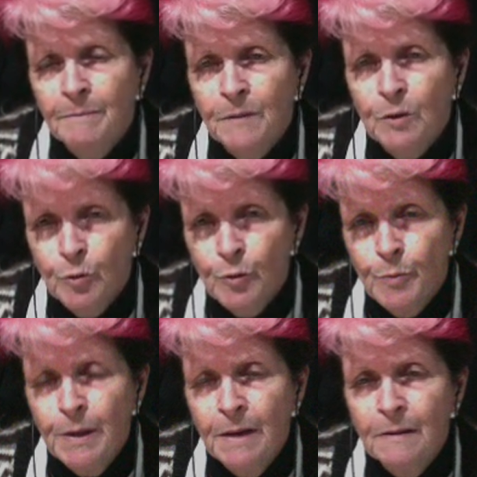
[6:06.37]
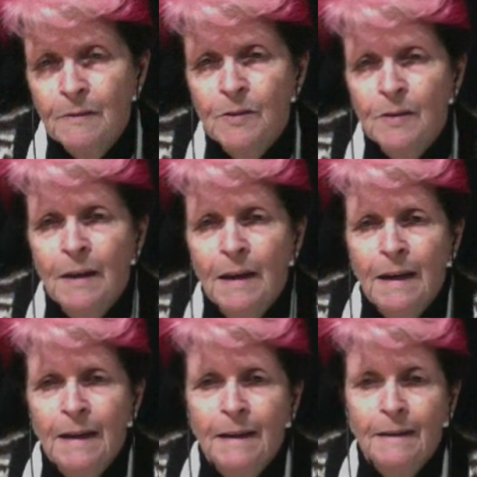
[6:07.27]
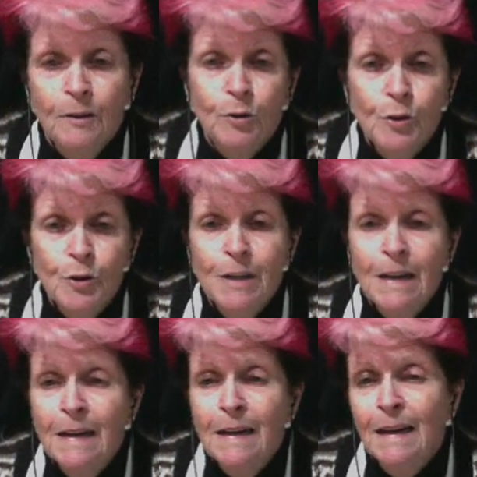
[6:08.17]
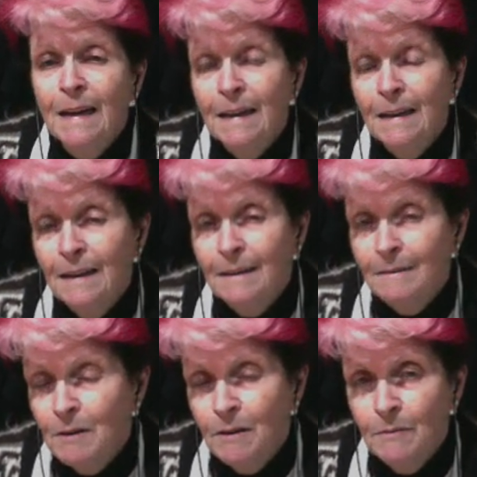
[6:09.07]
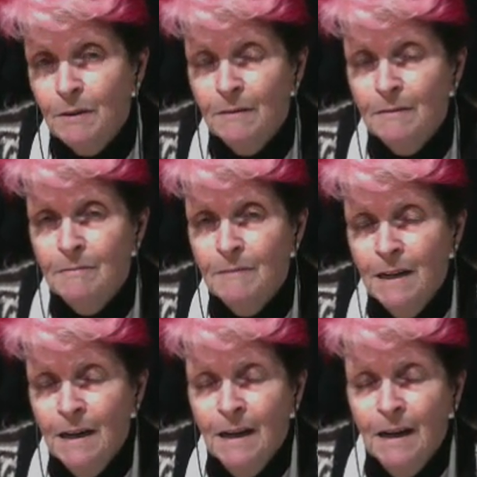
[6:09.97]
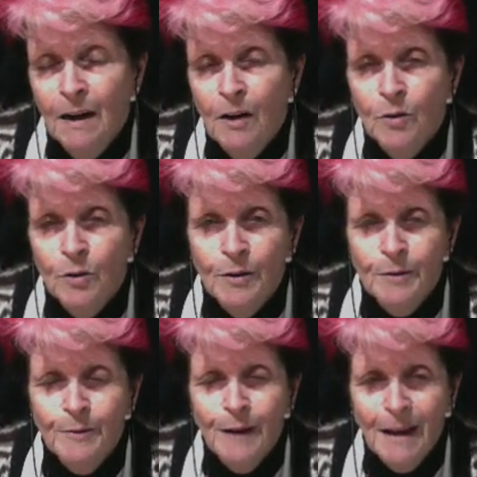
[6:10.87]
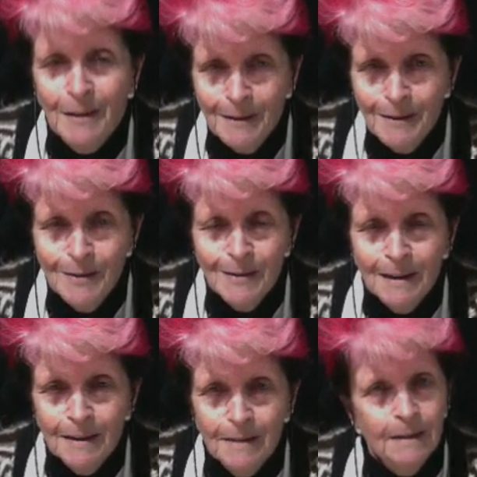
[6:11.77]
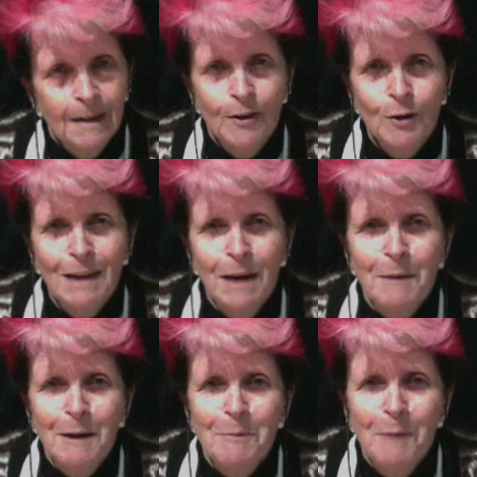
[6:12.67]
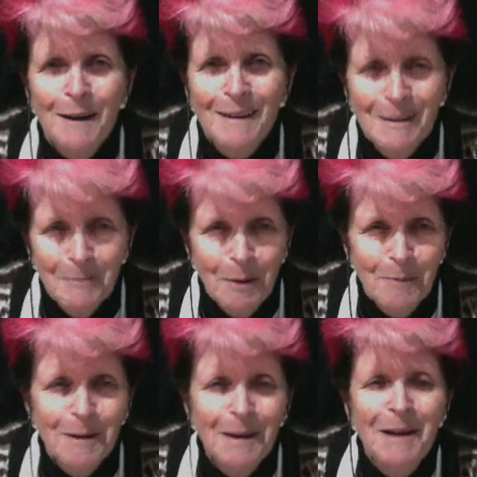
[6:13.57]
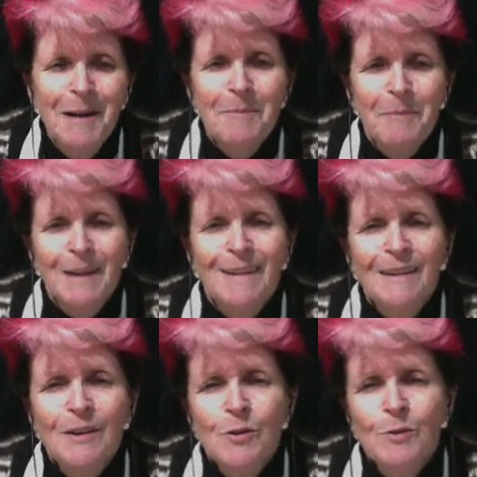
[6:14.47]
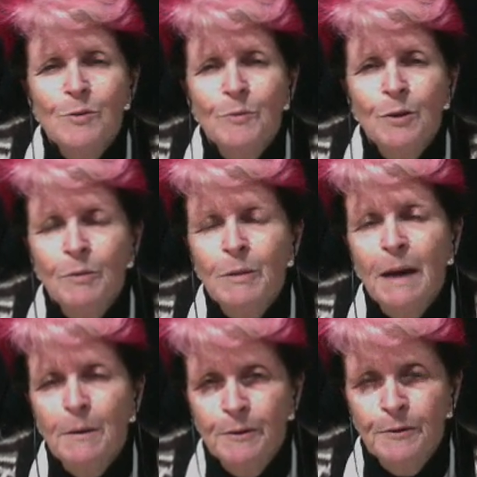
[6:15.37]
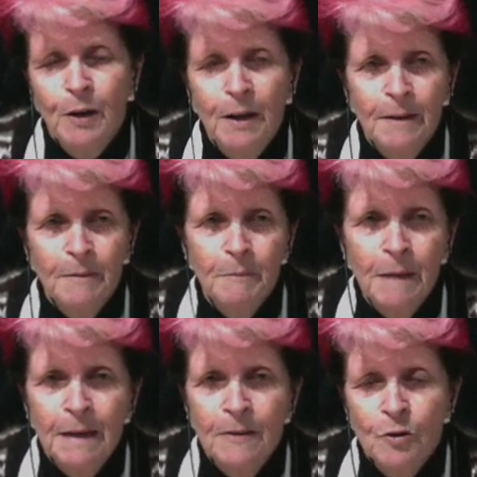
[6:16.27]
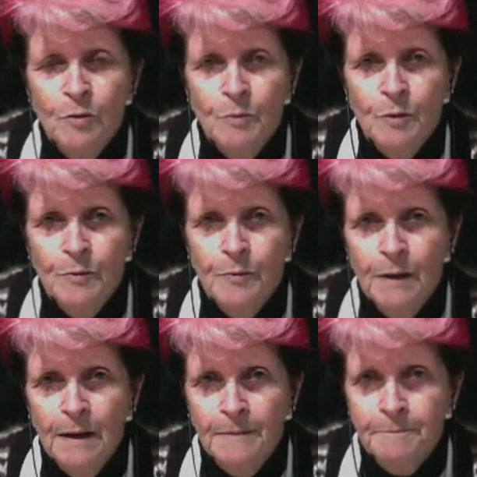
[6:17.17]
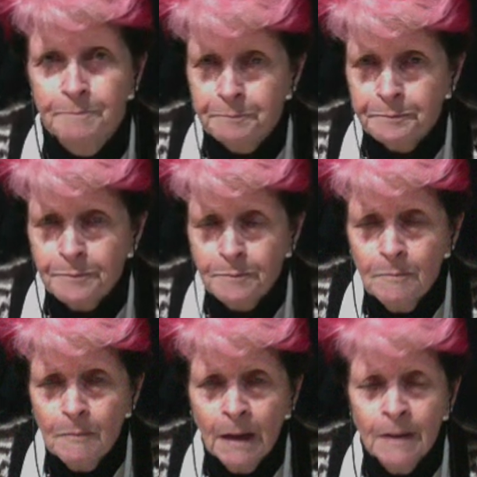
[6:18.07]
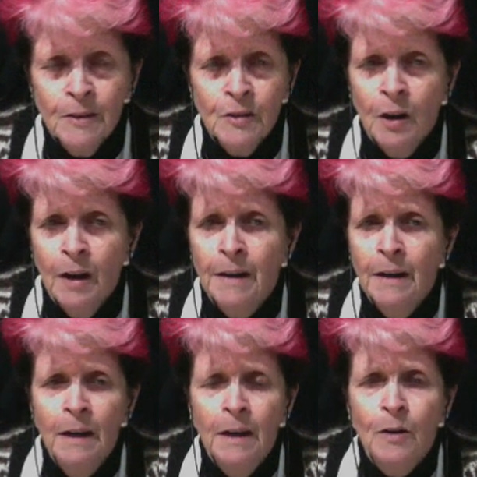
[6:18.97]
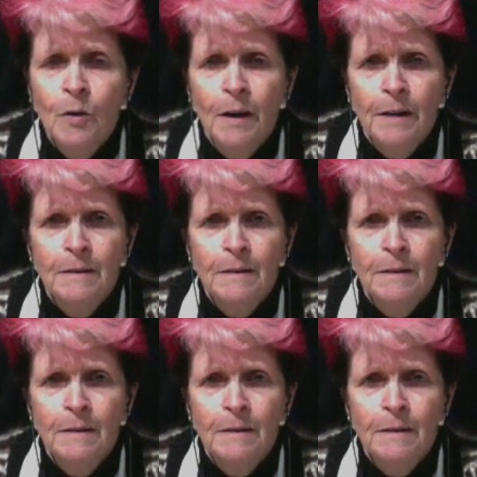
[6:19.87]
groupings and the cushioning and a whole lot of others that are not coming to mind at the moment, but you will be able to find them in terms of design quite